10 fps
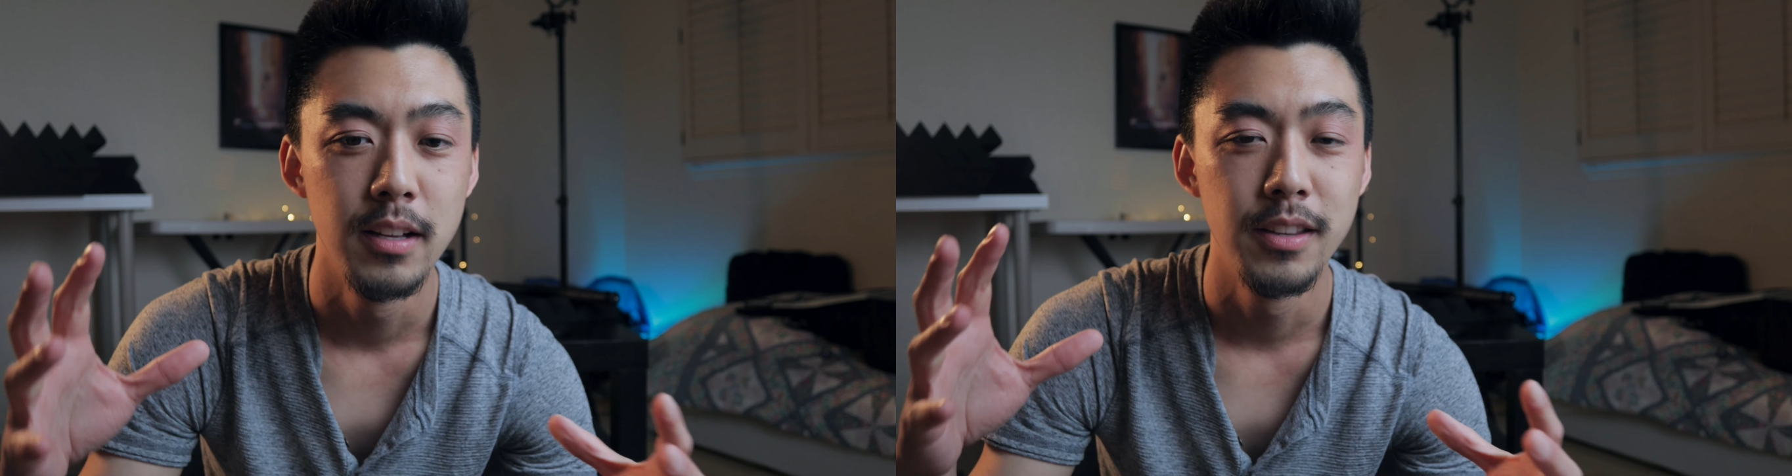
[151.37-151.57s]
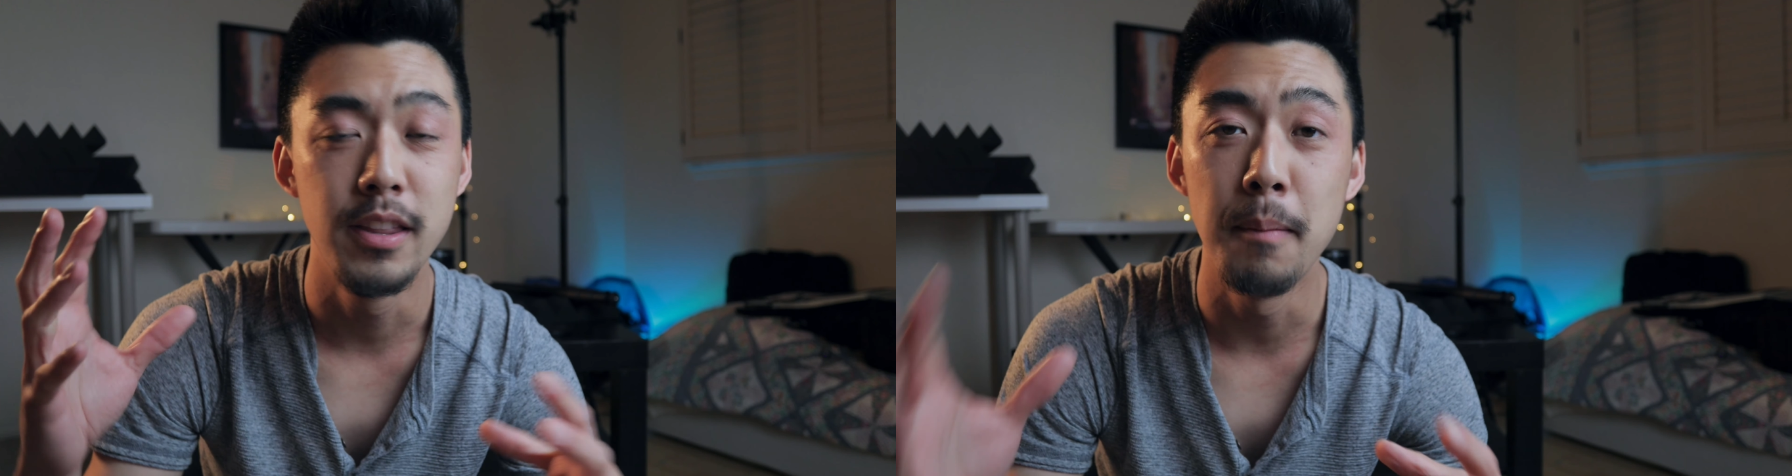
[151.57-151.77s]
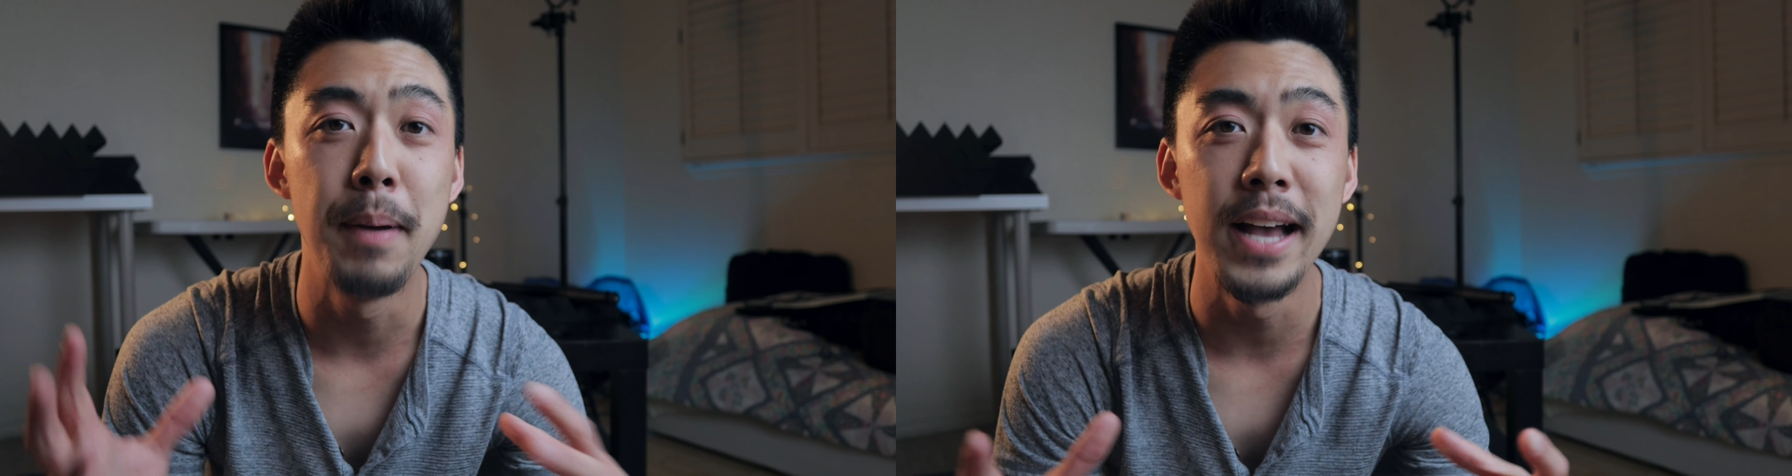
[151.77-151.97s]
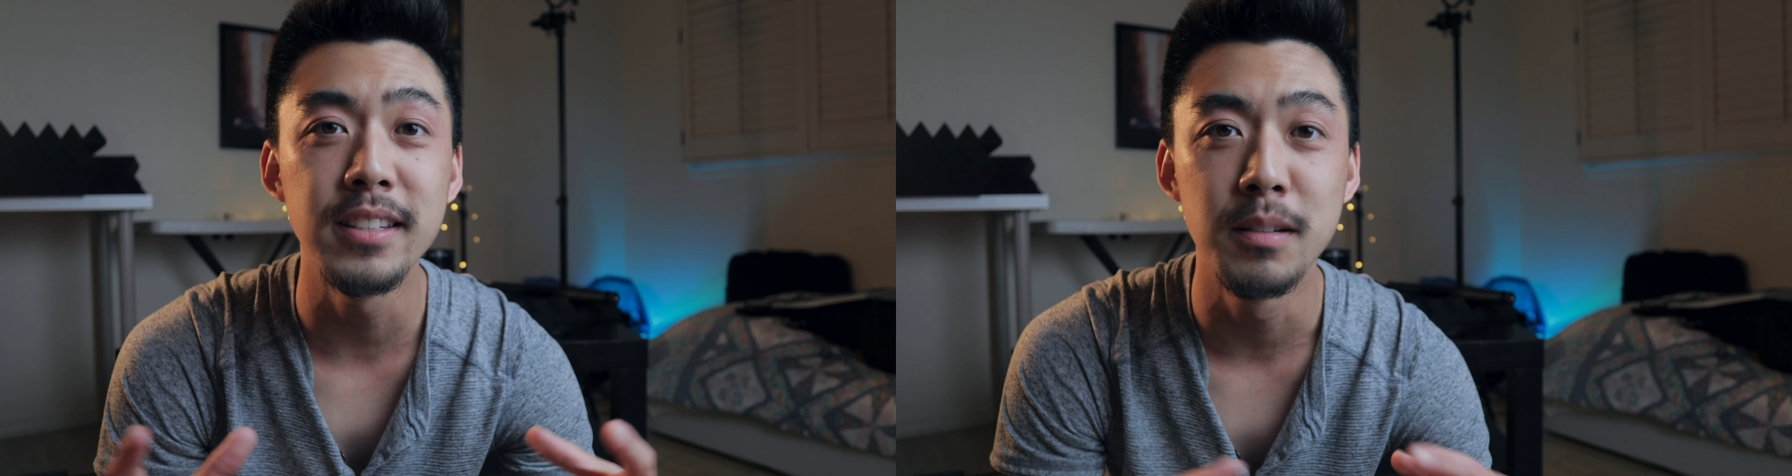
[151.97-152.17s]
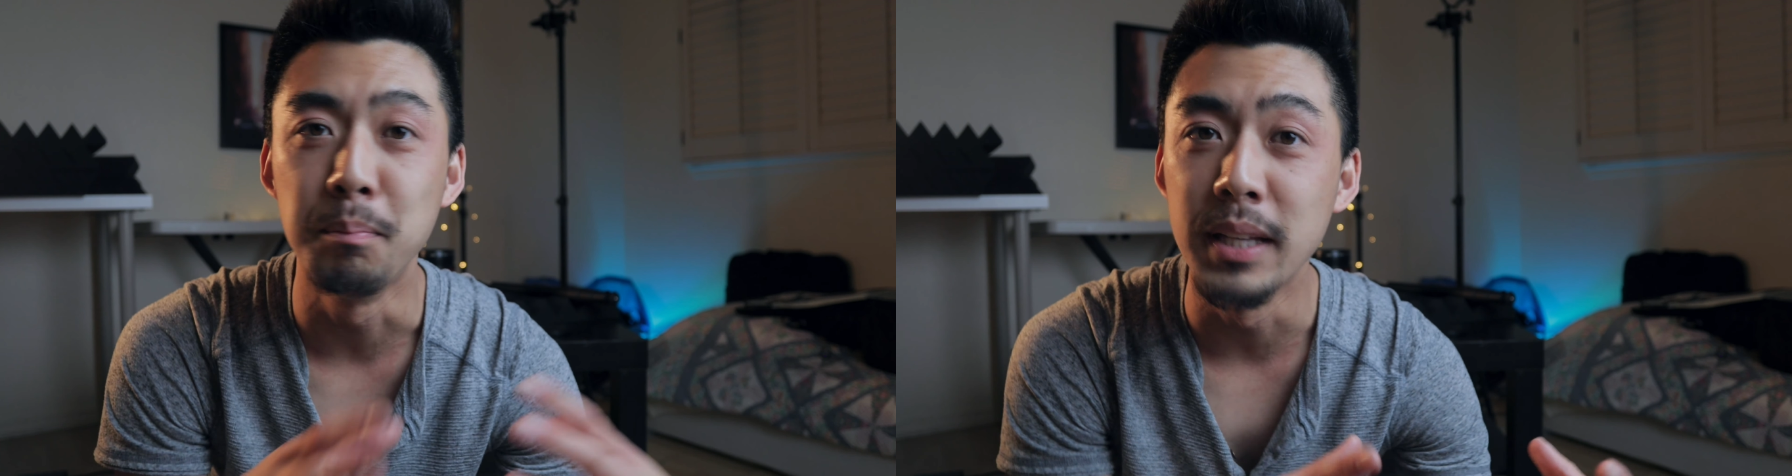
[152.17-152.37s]
the
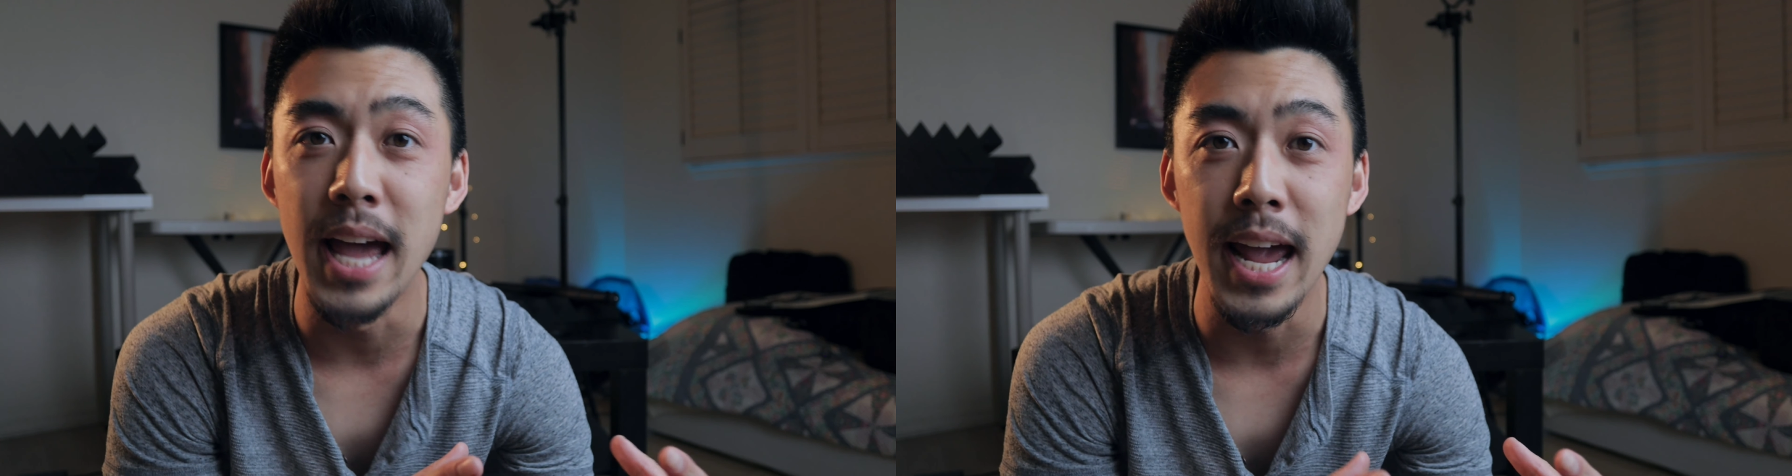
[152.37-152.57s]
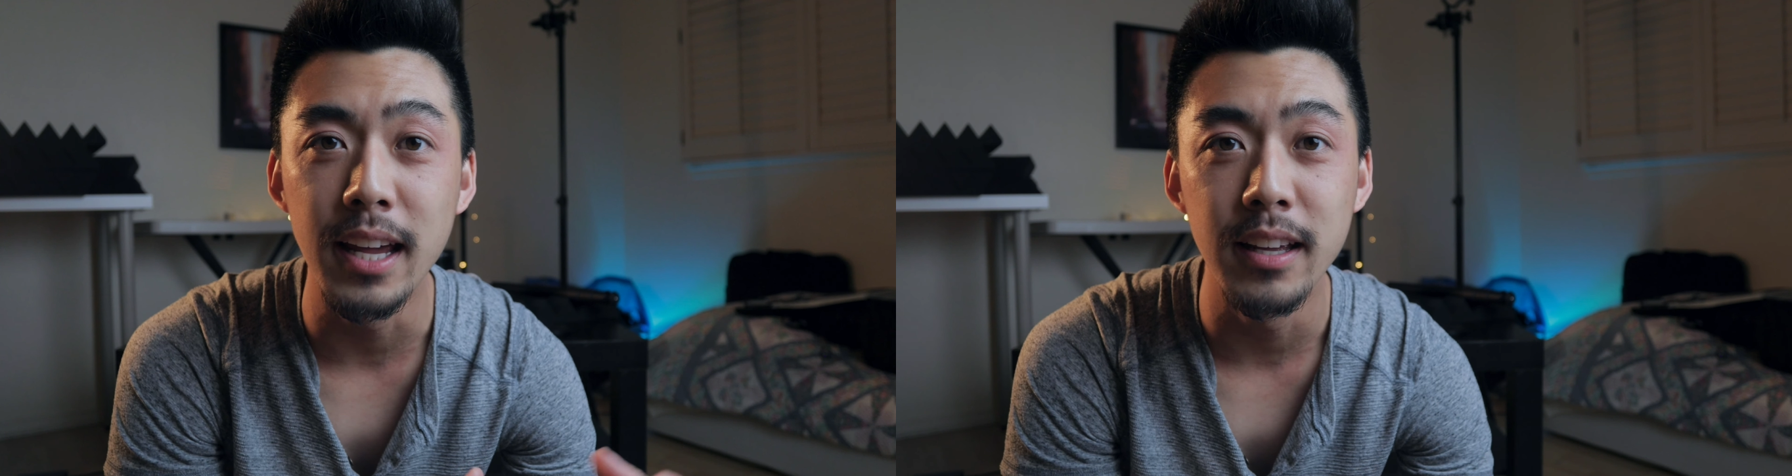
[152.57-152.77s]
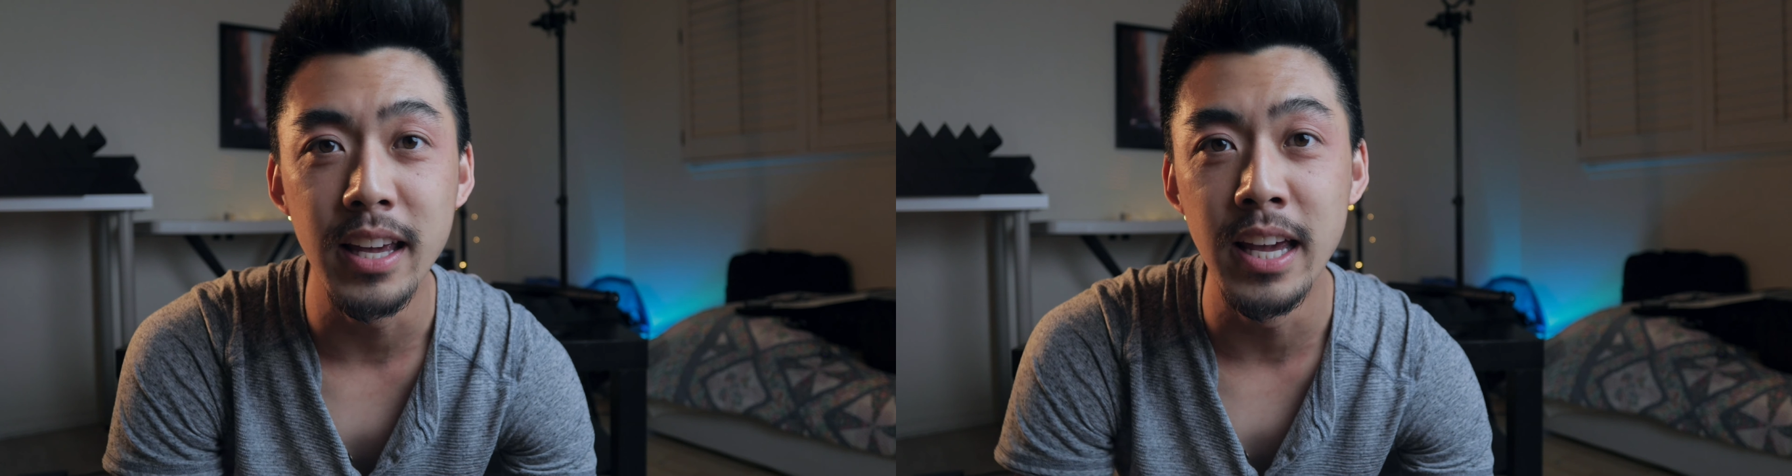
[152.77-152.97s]
best blank